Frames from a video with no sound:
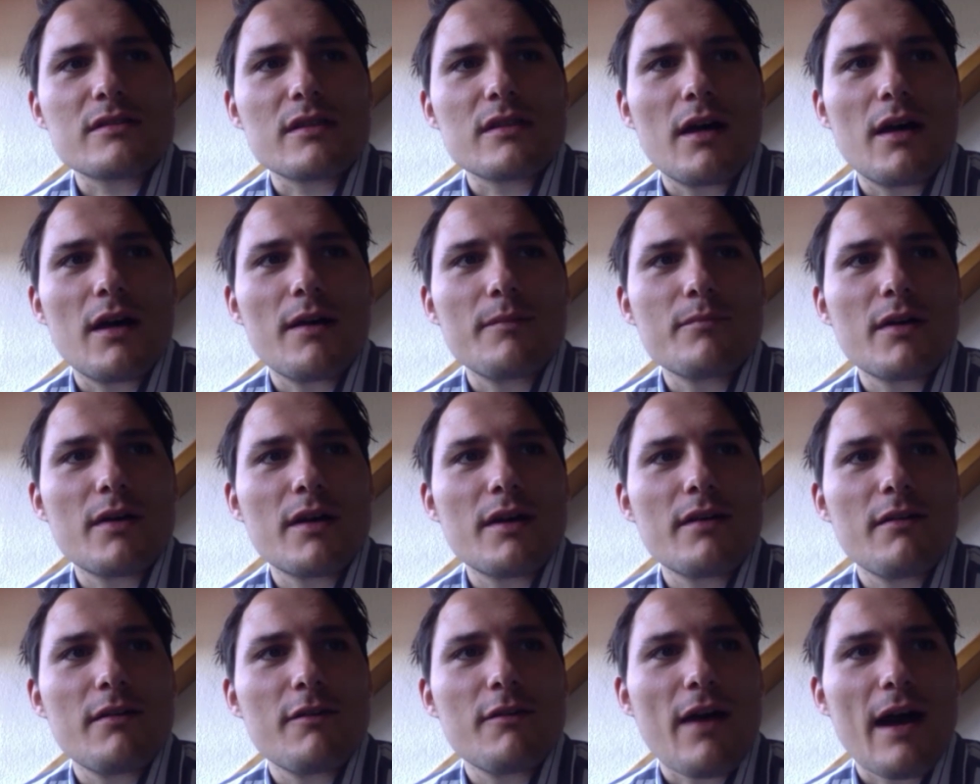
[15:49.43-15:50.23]

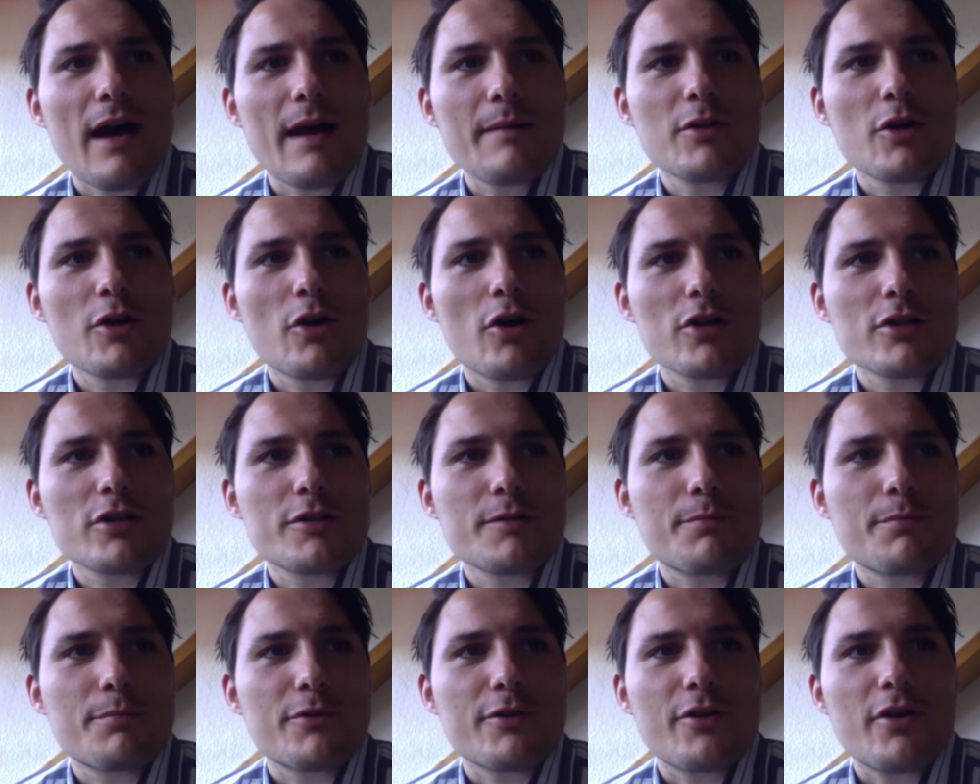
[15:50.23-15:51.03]
If I'm an
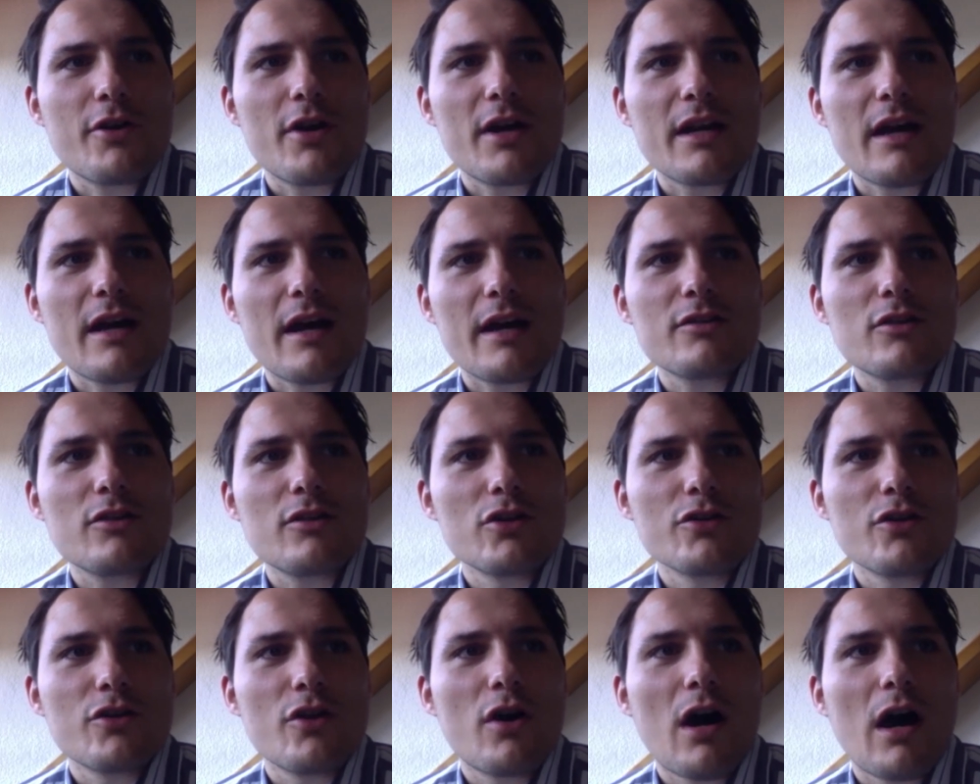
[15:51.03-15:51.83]
entrepreneur and I
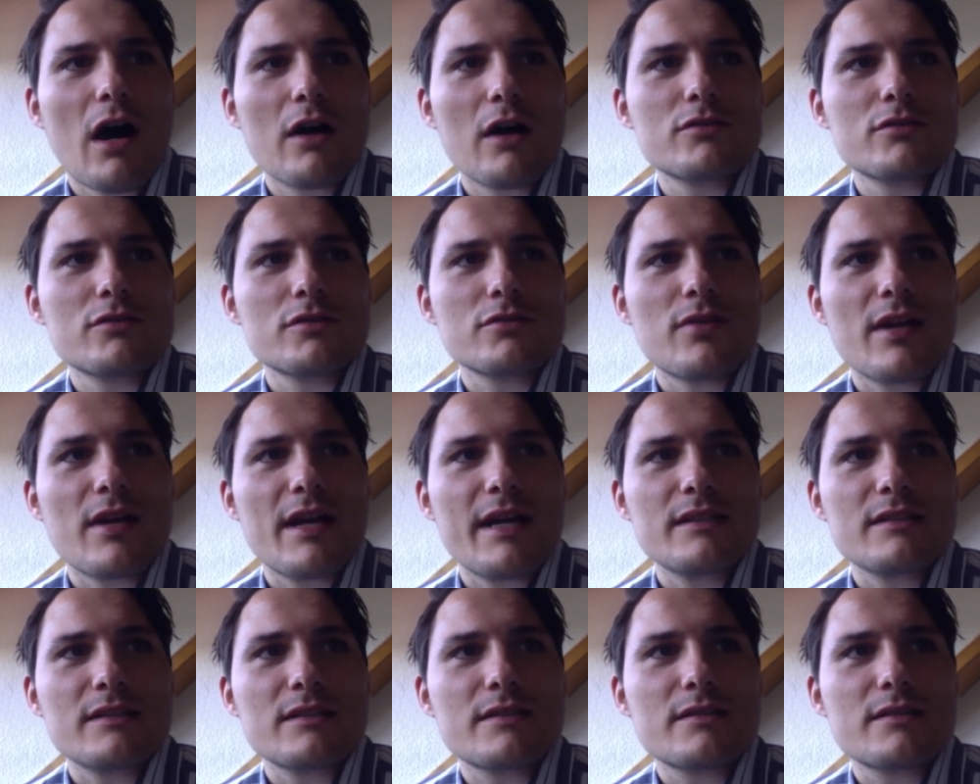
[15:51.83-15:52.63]
don't know how to
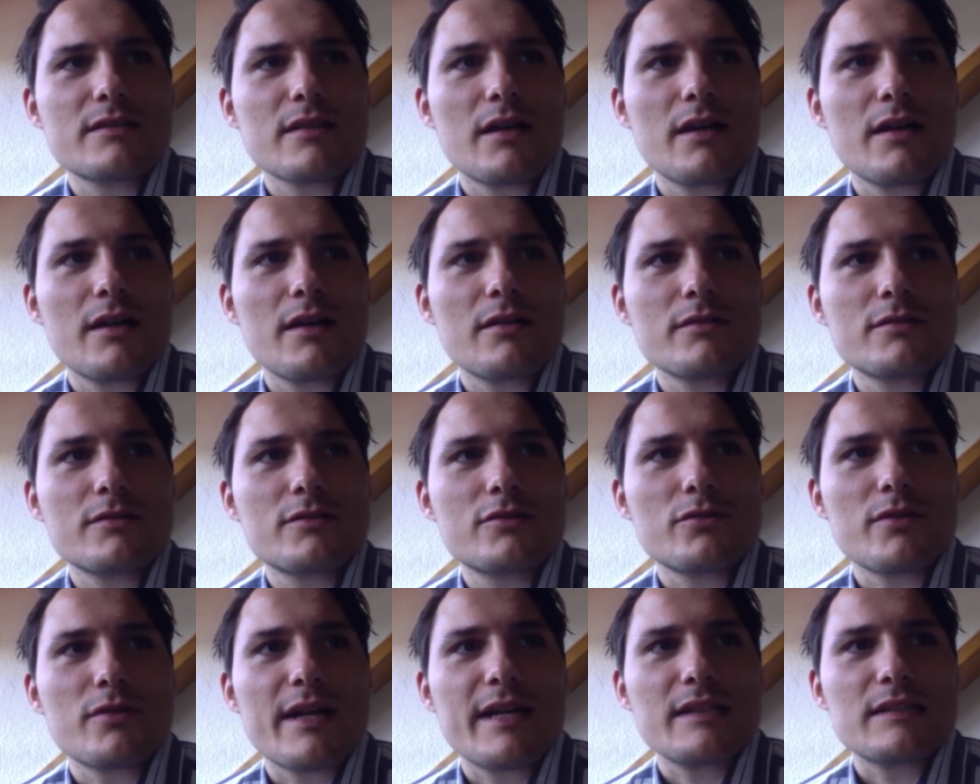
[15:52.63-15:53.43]
raise
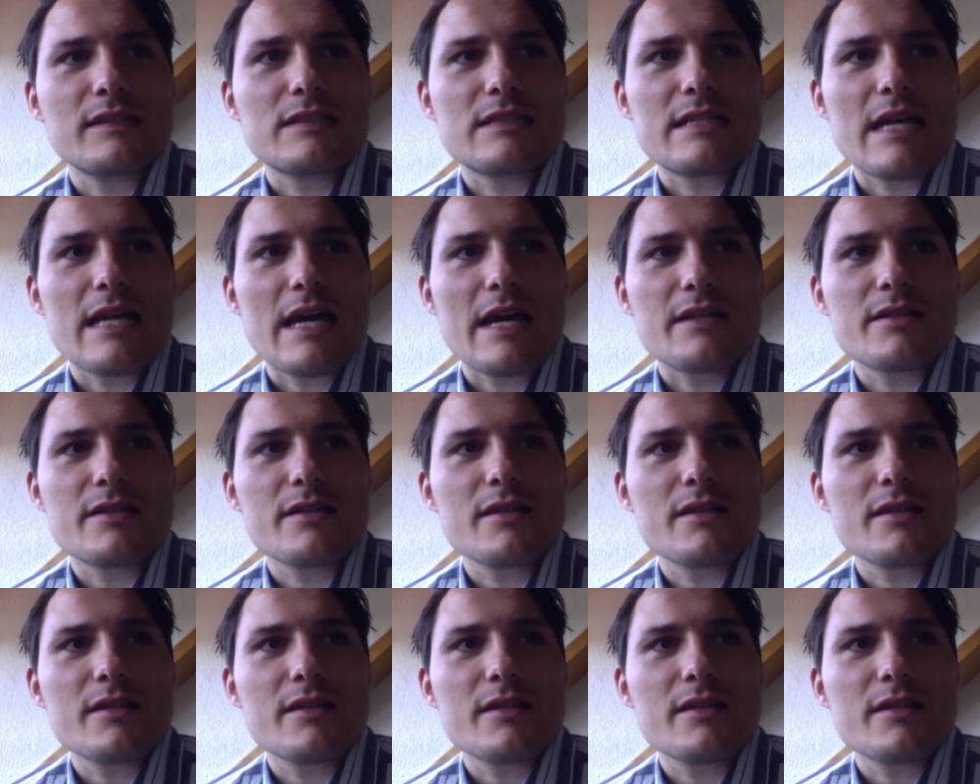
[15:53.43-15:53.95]
debt,